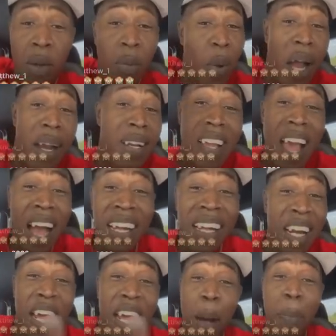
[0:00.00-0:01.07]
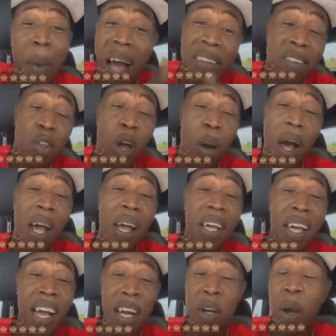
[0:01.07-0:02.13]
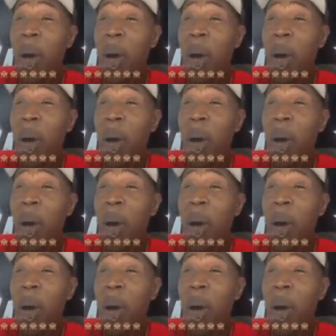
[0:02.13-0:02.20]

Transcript: one Yankee nigga box Noah. Can